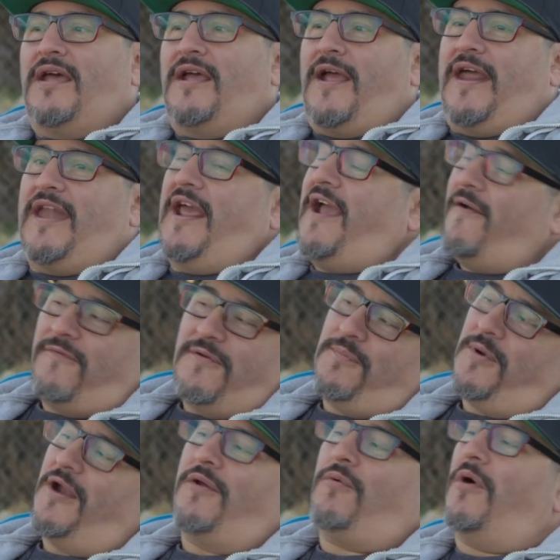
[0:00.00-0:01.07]
and
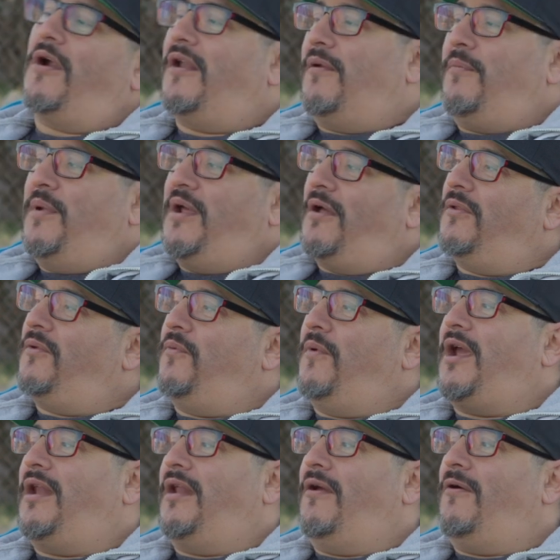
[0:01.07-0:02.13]
everybody wanted to be on the
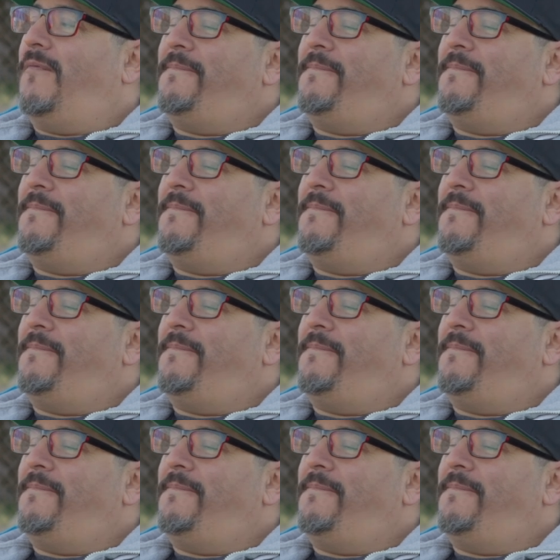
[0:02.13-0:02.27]
radio.